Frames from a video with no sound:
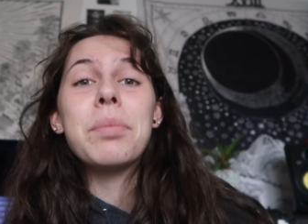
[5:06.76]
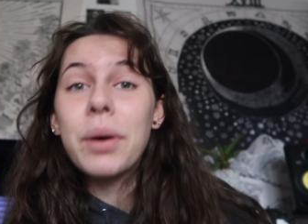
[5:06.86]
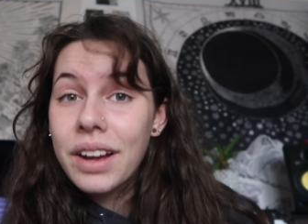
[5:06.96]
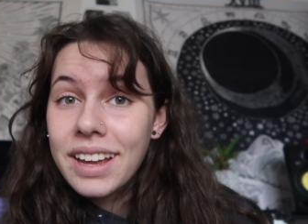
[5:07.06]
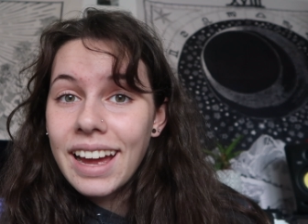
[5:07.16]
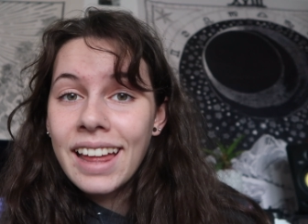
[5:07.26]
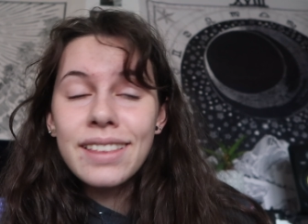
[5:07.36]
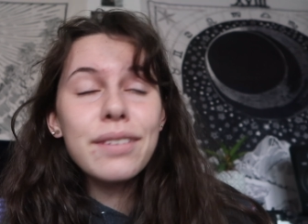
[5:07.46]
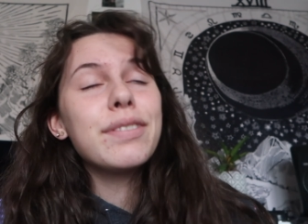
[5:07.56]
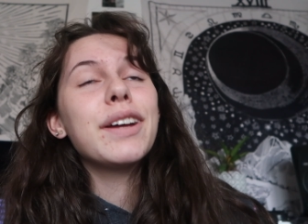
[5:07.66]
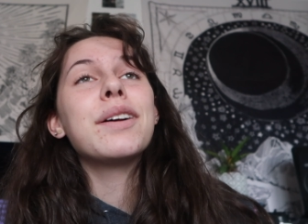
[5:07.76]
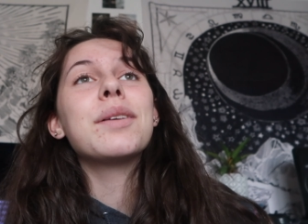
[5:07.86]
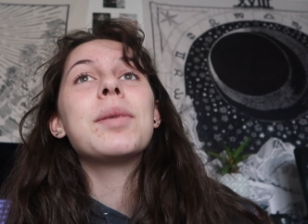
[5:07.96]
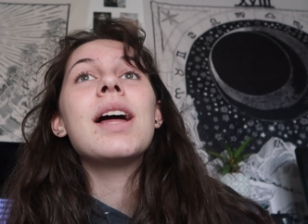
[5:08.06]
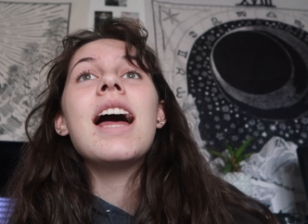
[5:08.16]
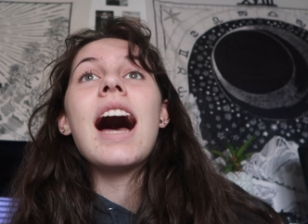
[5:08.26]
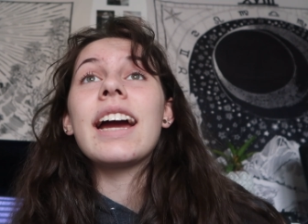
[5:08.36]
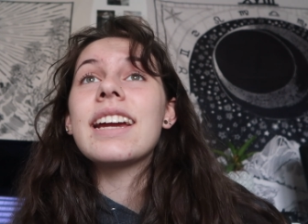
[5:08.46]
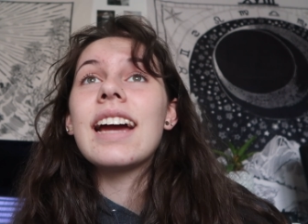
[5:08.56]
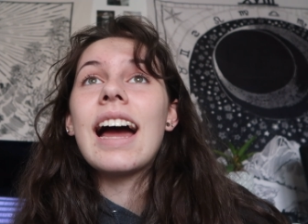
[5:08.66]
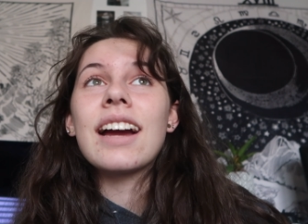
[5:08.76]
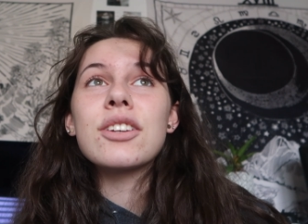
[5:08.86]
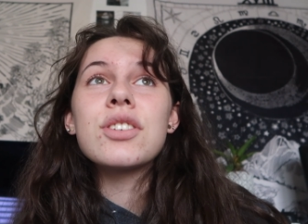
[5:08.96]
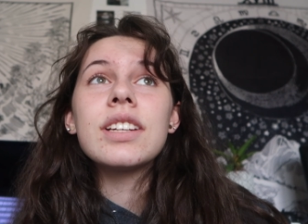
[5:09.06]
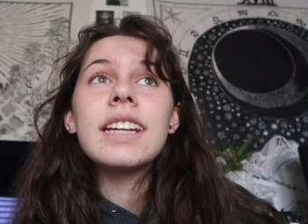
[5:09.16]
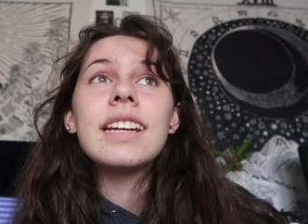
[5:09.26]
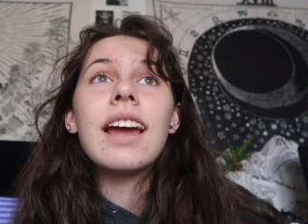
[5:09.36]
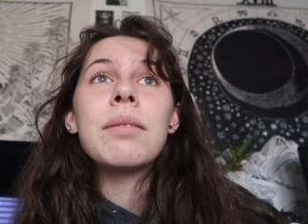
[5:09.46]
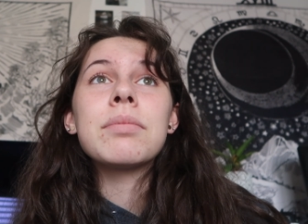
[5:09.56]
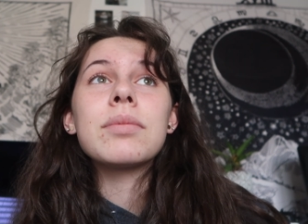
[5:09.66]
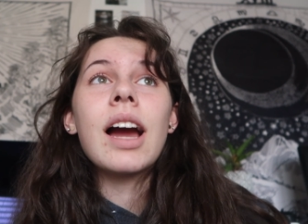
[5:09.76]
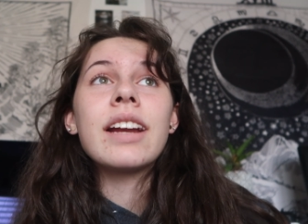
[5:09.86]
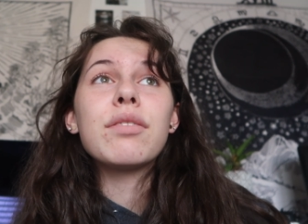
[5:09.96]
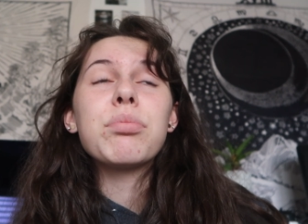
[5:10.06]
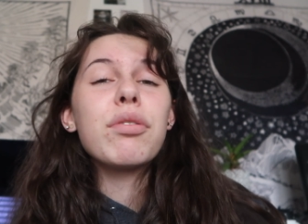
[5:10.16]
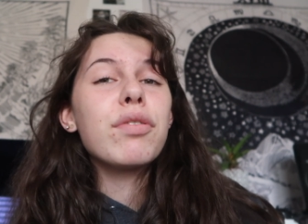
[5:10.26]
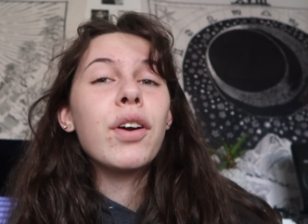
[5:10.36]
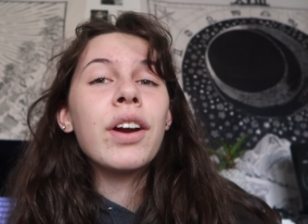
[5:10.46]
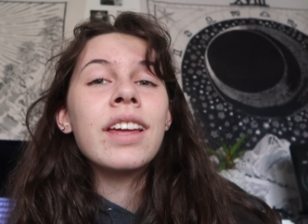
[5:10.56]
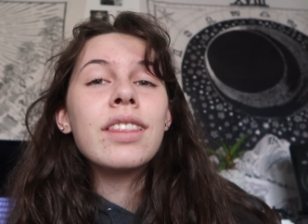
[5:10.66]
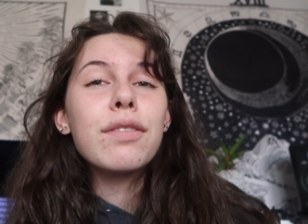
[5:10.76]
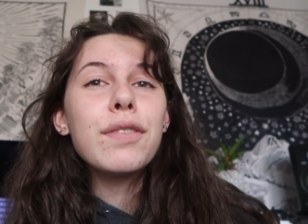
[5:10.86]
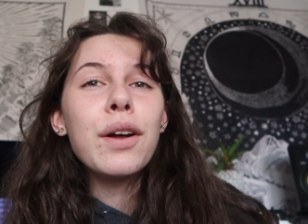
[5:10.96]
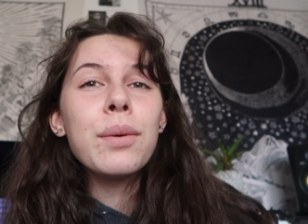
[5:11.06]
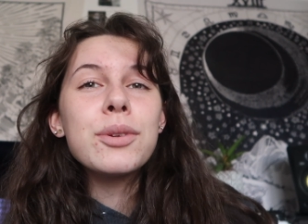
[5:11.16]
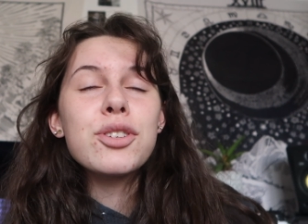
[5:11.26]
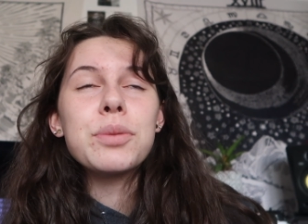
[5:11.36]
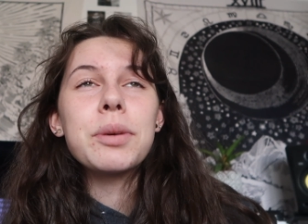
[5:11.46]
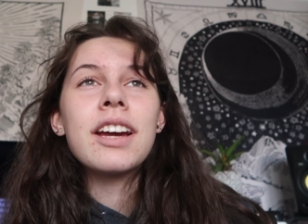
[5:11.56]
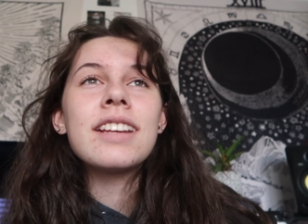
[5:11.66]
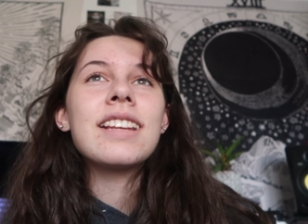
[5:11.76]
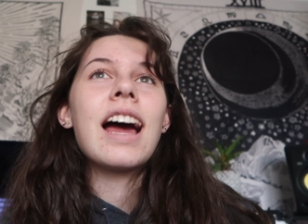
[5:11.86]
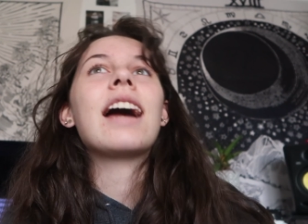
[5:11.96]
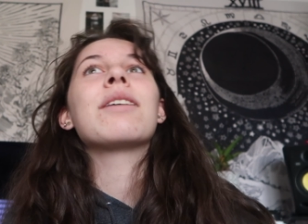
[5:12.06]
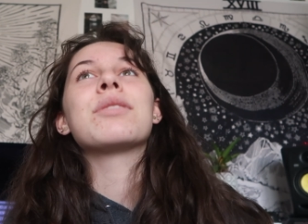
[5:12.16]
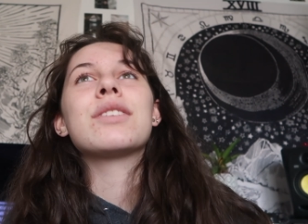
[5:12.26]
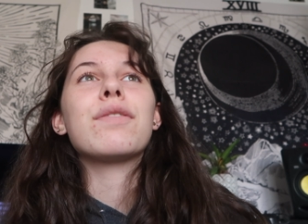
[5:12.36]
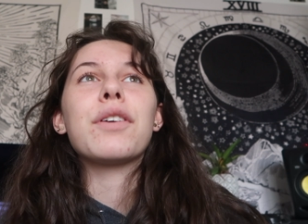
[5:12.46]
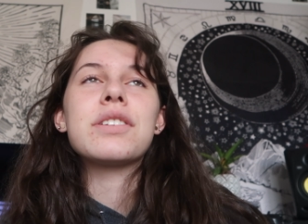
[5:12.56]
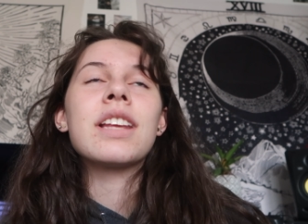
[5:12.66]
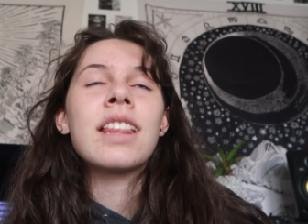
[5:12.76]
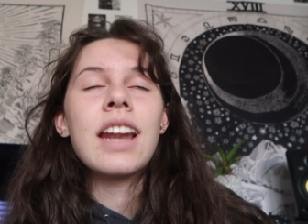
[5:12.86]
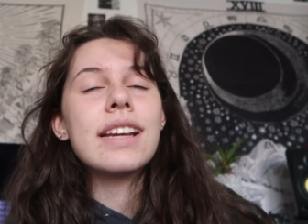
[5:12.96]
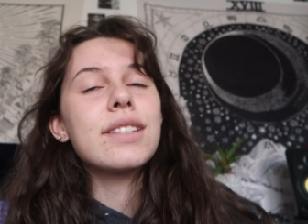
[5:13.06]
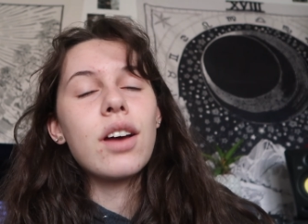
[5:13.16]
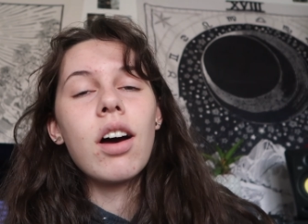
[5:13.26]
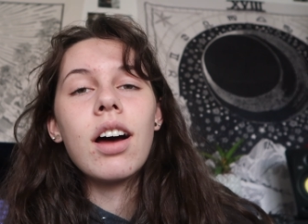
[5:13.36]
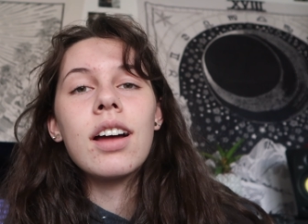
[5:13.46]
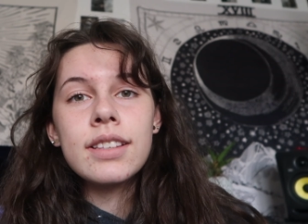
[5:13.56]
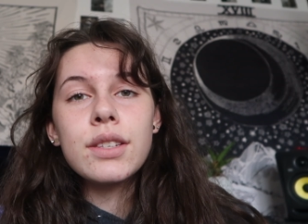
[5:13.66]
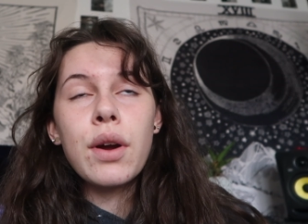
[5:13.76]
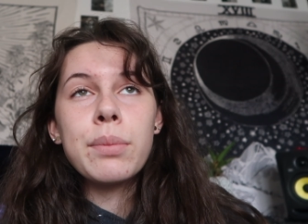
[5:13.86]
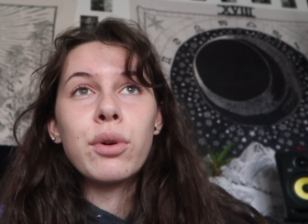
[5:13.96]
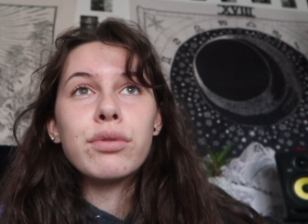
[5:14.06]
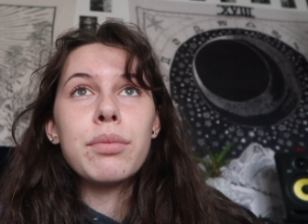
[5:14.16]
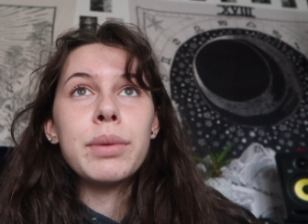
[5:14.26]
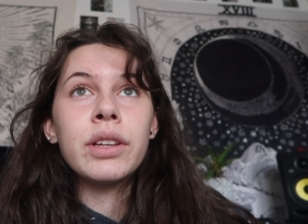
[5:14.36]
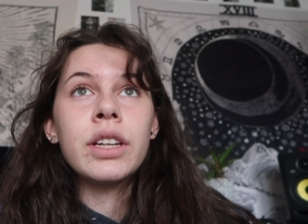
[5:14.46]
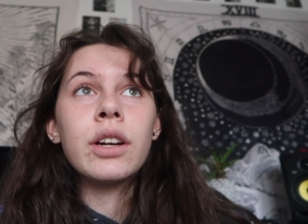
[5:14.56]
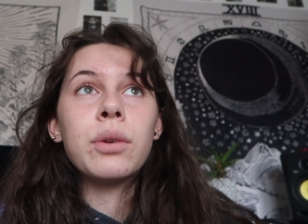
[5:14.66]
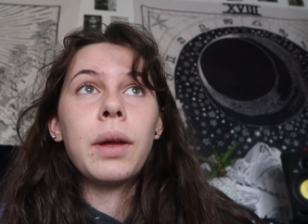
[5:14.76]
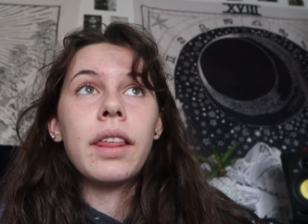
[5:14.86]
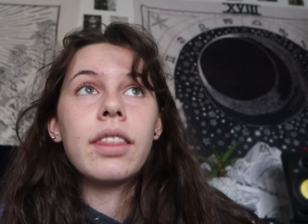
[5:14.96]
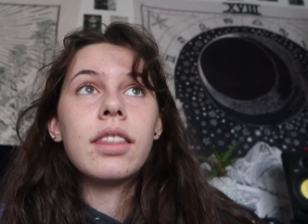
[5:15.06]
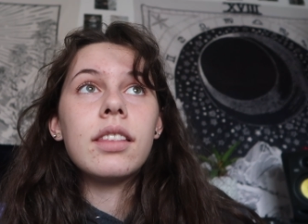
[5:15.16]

book and the film. I actually am kind of preferring the film just because it was the first thing that I saw, and so I'm more familiar with